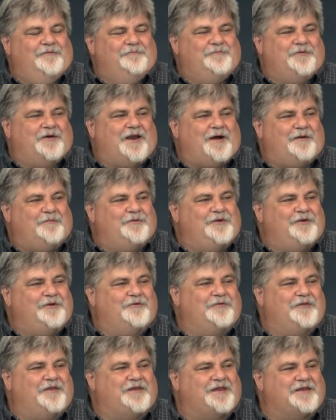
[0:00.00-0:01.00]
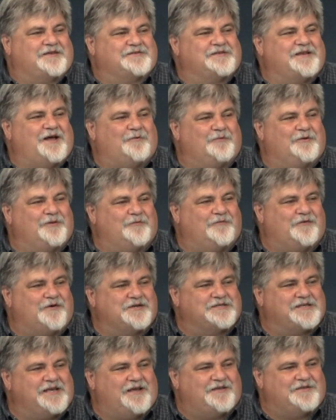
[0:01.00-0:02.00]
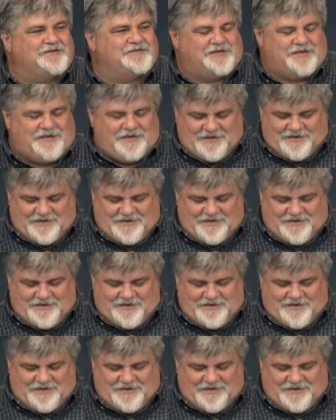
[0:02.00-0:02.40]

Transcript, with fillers: But how many you know that that's not where the verse ends?